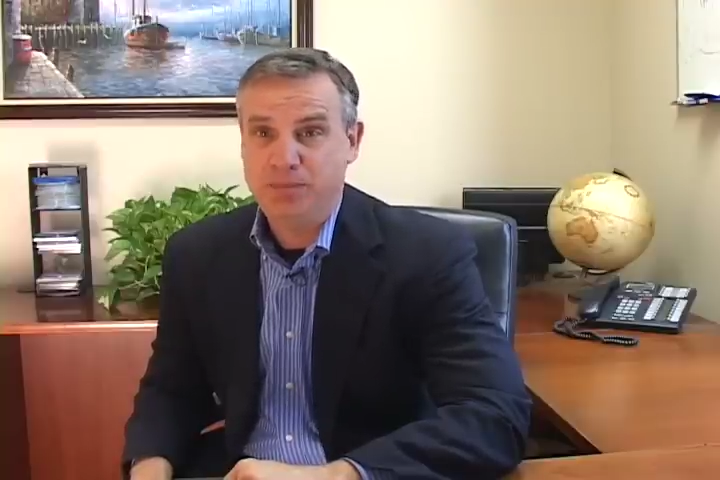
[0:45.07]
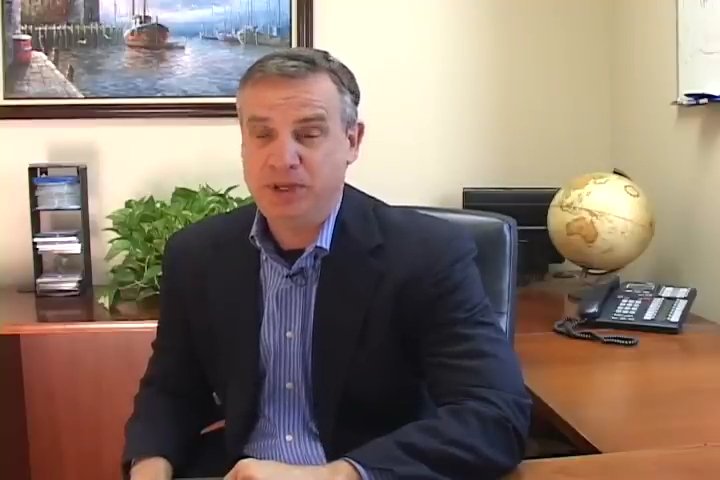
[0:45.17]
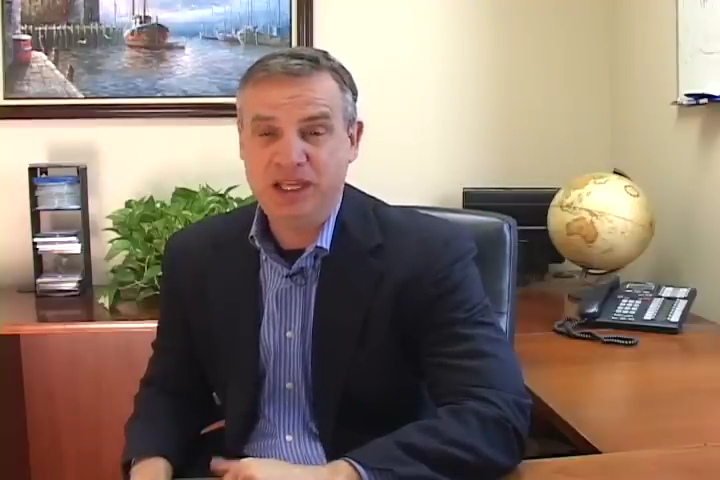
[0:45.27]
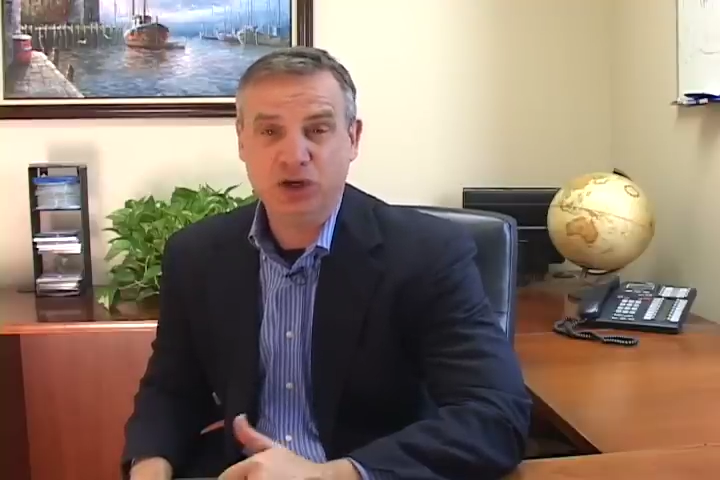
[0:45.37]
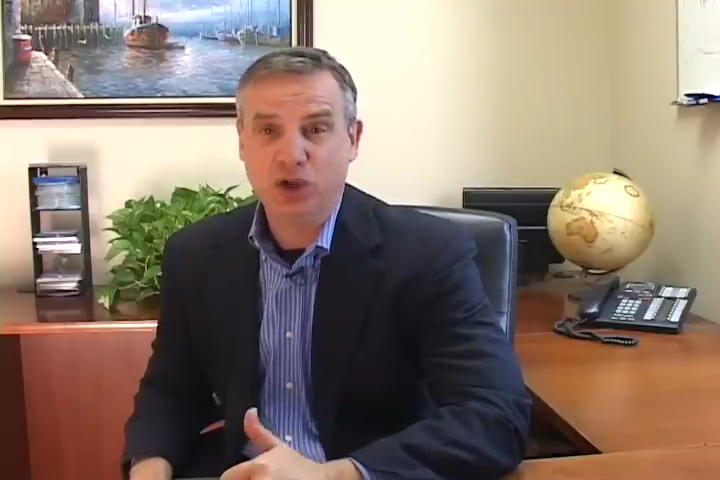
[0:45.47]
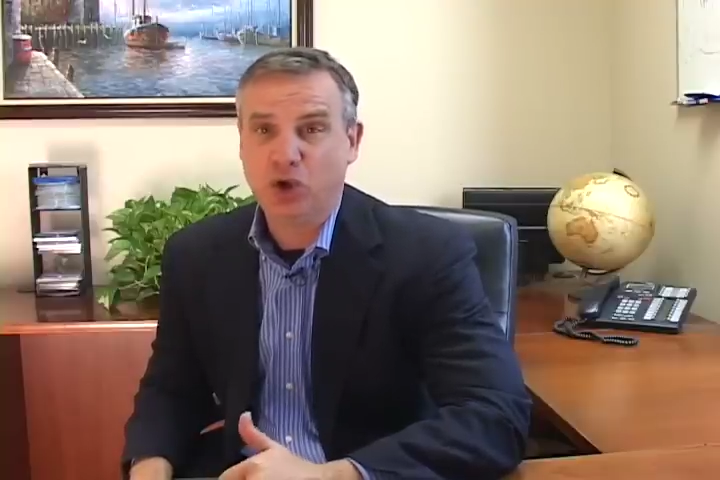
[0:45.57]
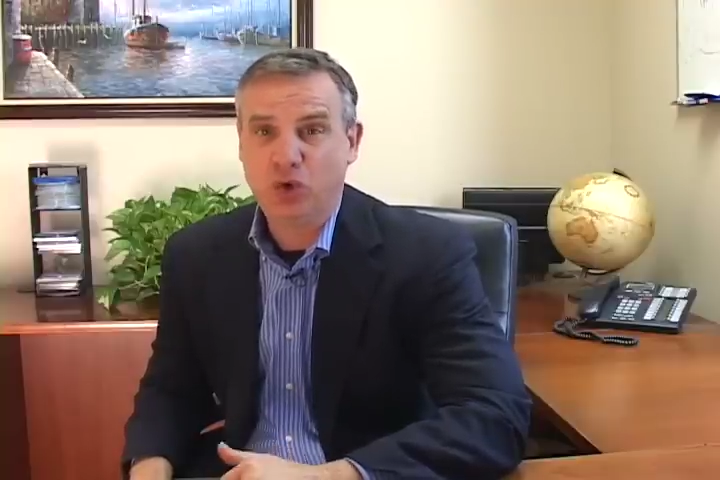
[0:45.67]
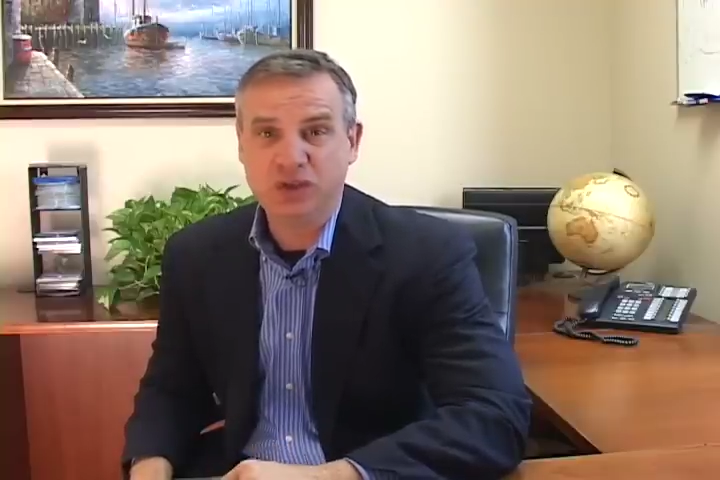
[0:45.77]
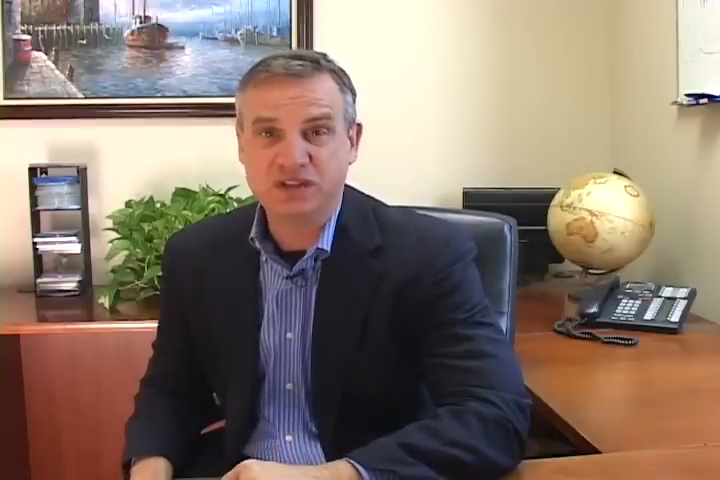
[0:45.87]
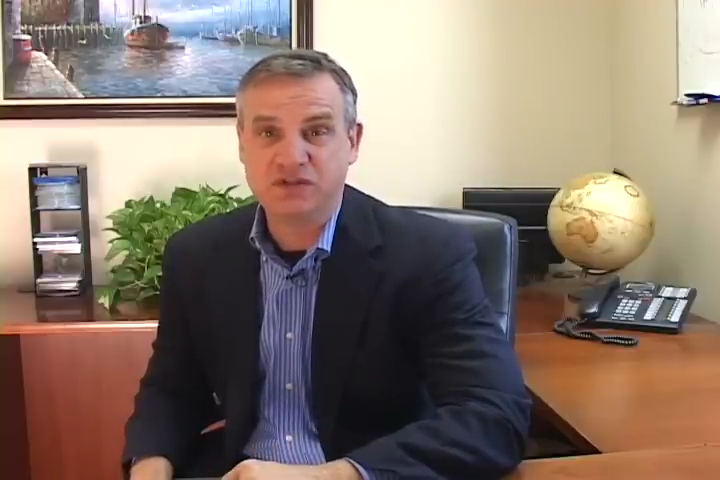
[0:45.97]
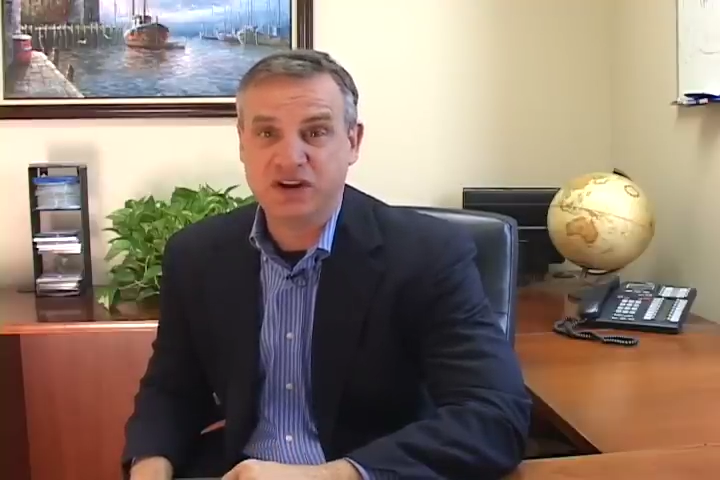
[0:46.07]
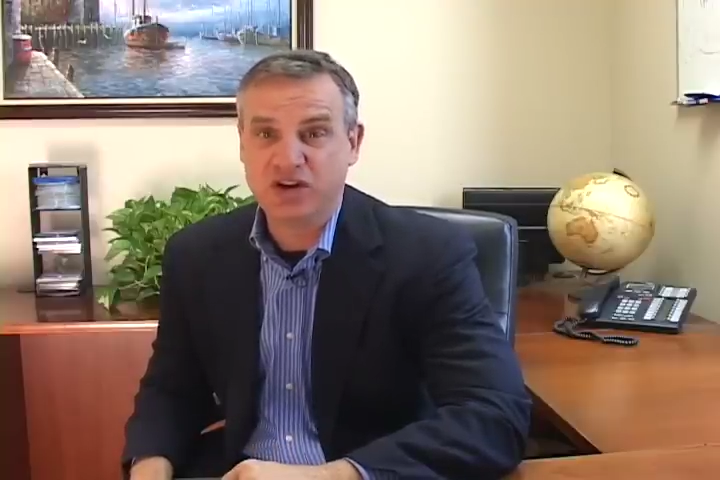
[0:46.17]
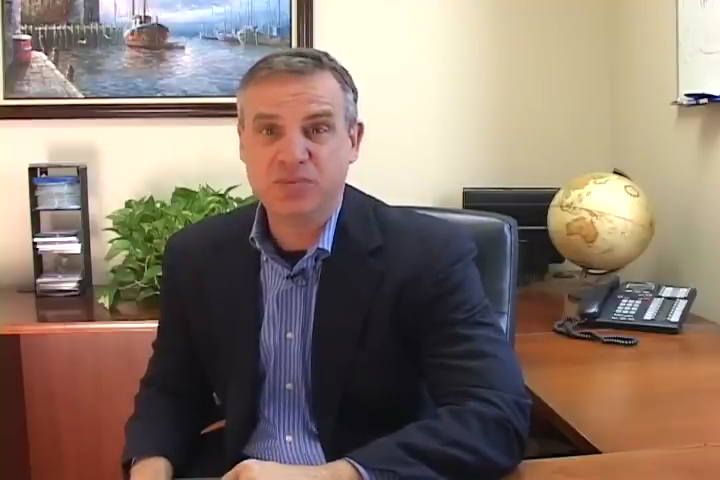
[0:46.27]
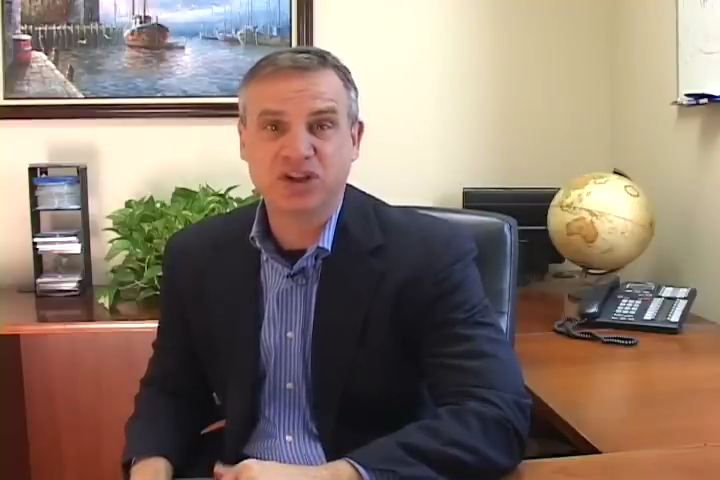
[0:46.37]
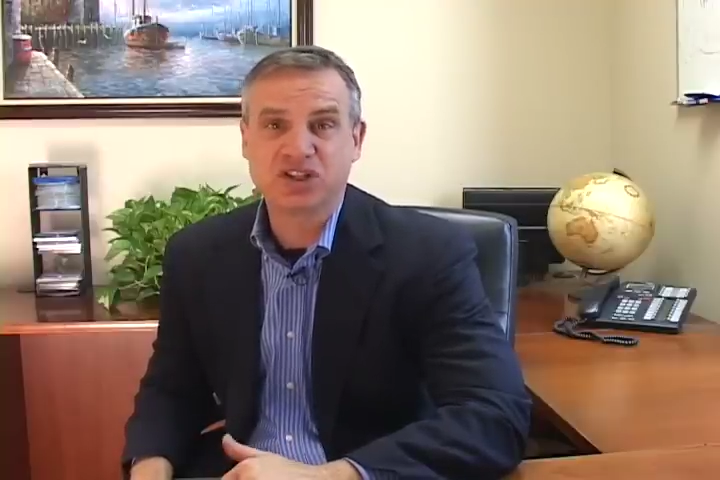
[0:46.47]
Being on hold is
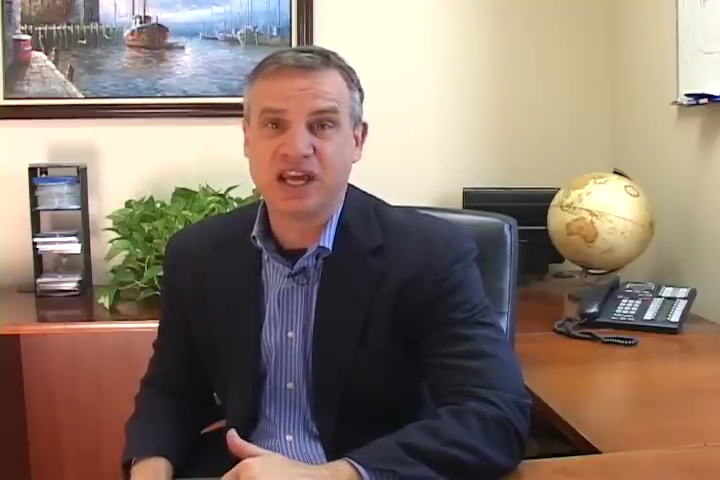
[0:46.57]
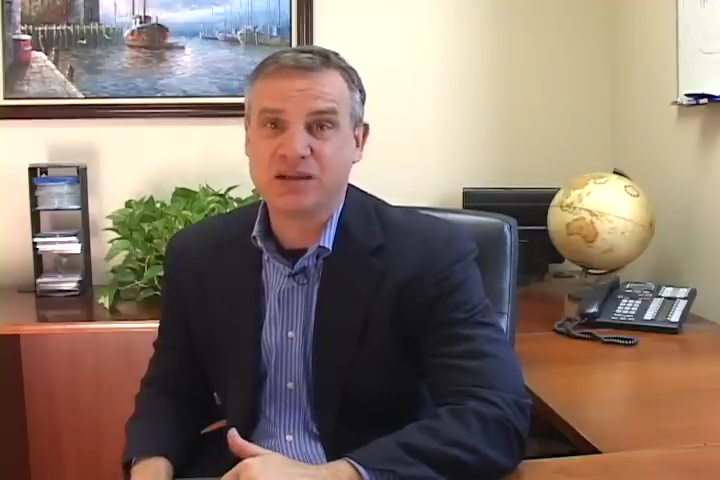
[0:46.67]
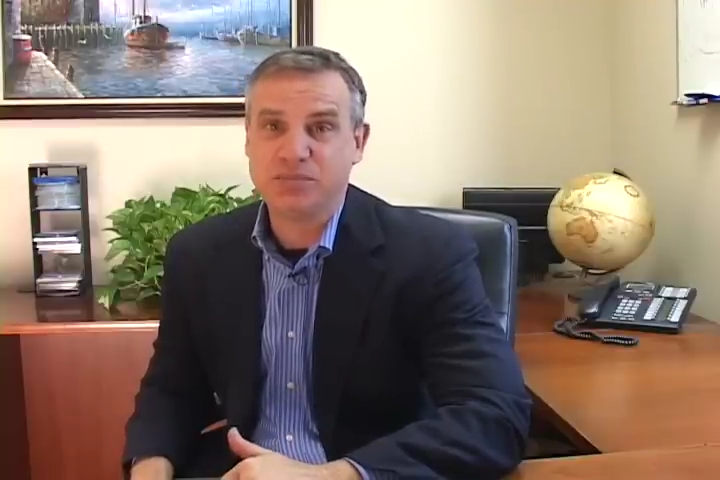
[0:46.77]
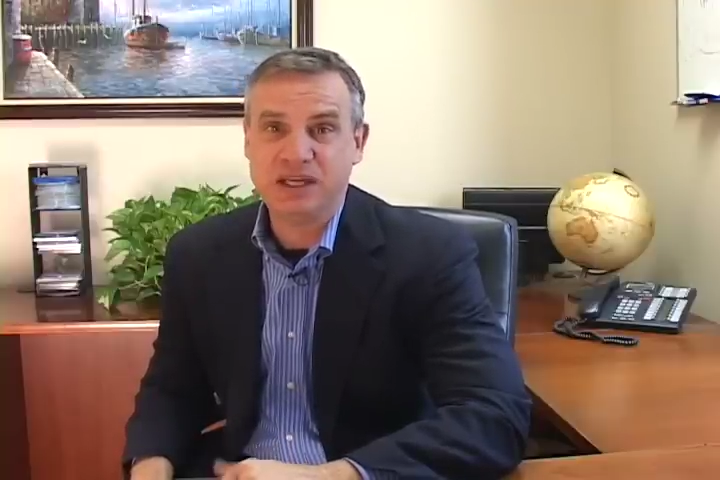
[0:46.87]
very much like